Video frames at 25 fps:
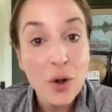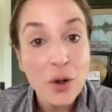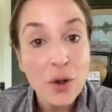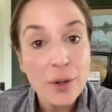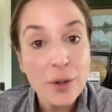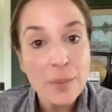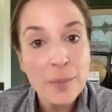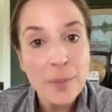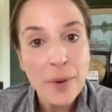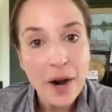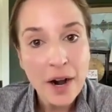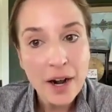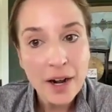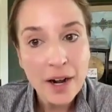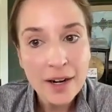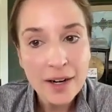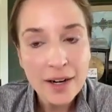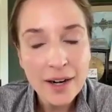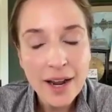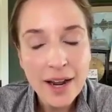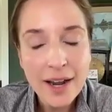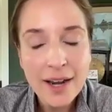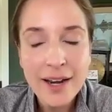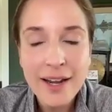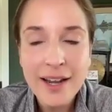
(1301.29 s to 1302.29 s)
And the part,
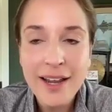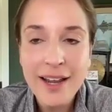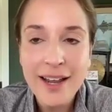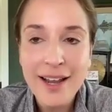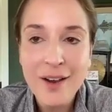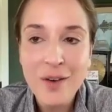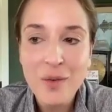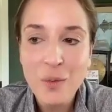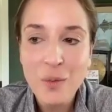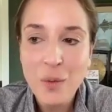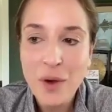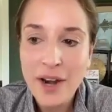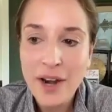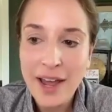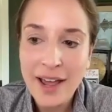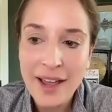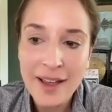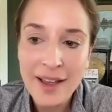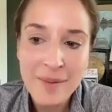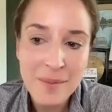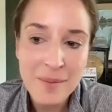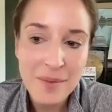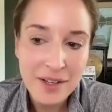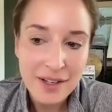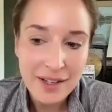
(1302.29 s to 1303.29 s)
and when
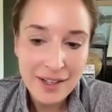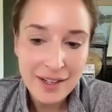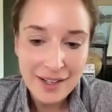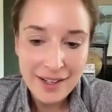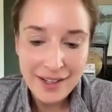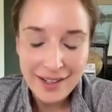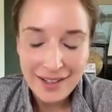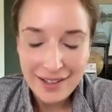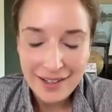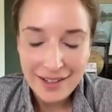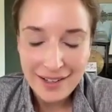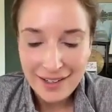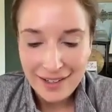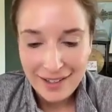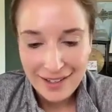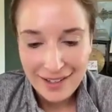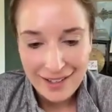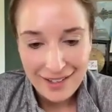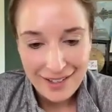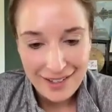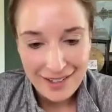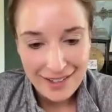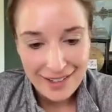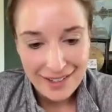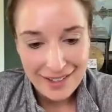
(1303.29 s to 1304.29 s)
I'm
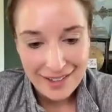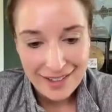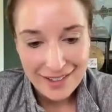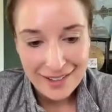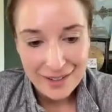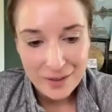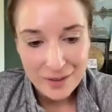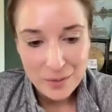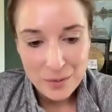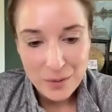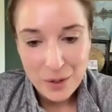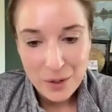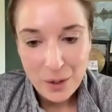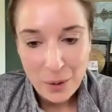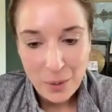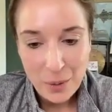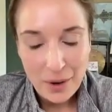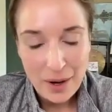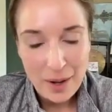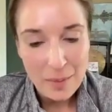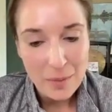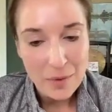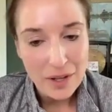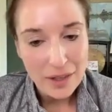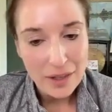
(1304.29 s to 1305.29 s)
you know, when
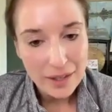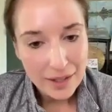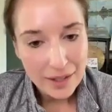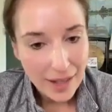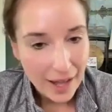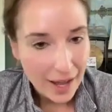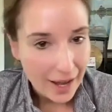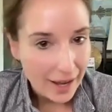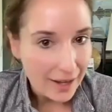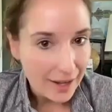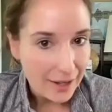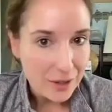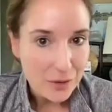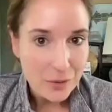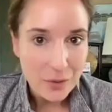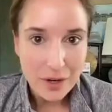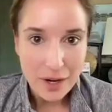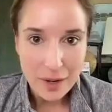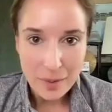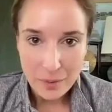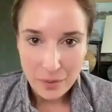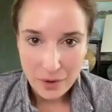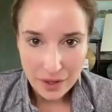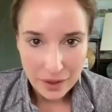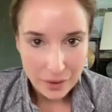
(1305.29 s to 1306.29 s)
I'm with clients, when
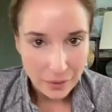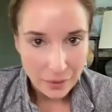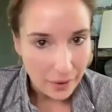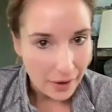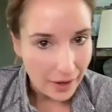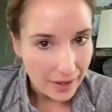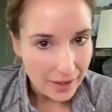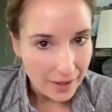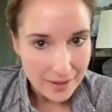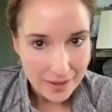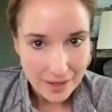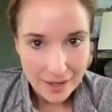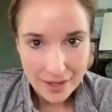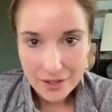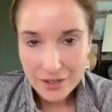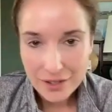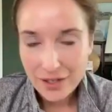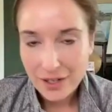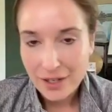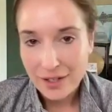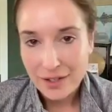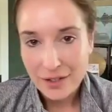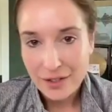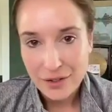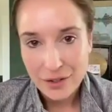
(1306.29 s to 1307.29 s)
I'm with
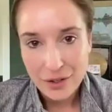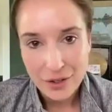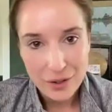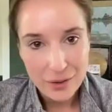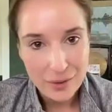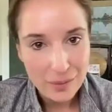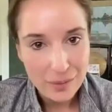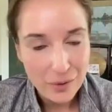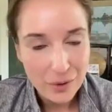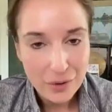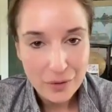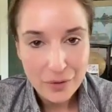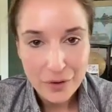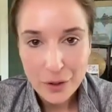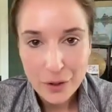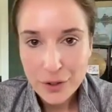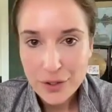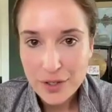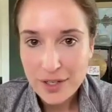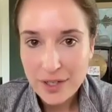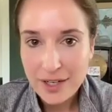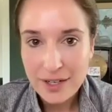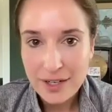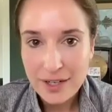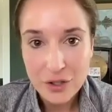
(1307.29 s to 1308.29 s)
organizations or
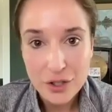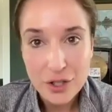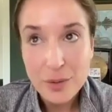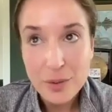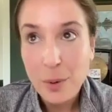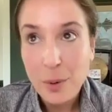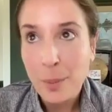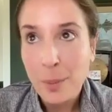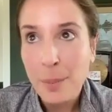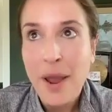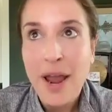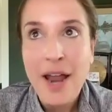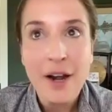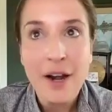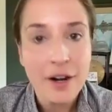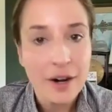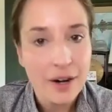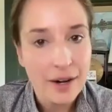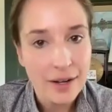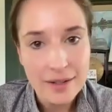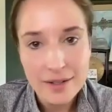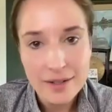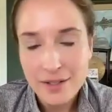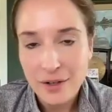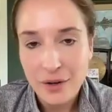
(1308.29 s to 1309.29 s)
universities or
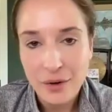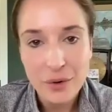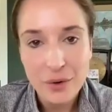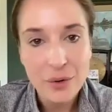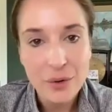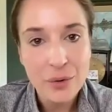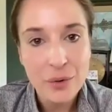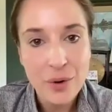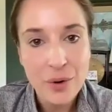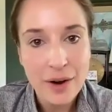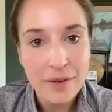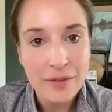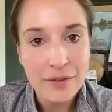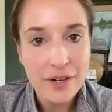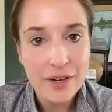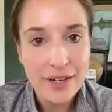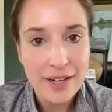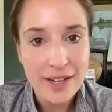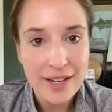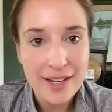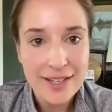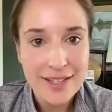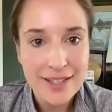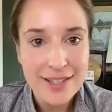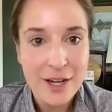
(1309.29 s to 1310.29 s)
parents, you know, whoever it
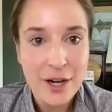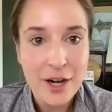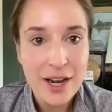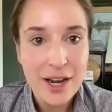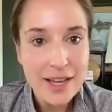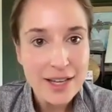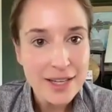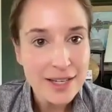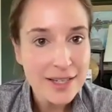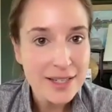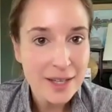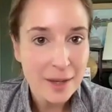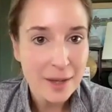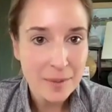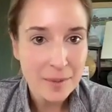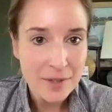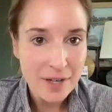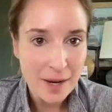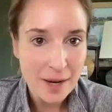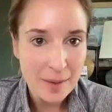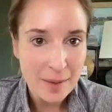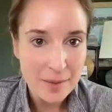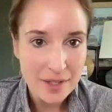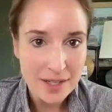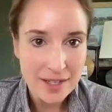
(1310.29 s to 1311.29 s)
is, there is
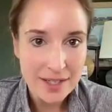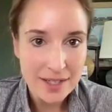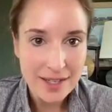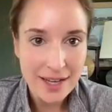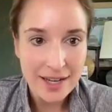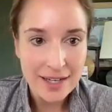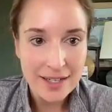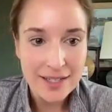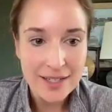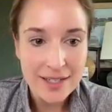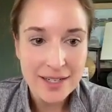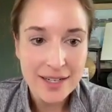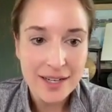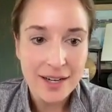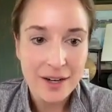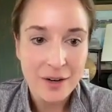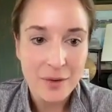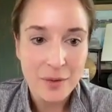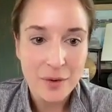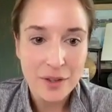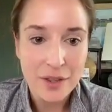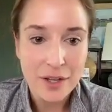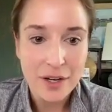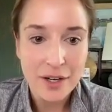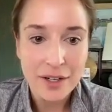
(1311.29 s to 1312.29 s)
sometimes this idea
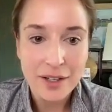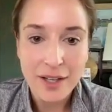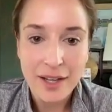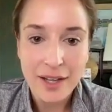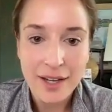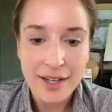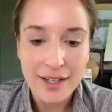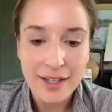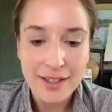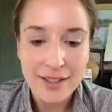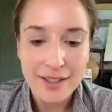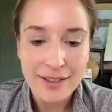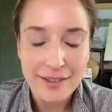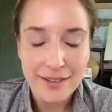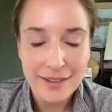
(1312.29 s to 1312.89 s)
where they're like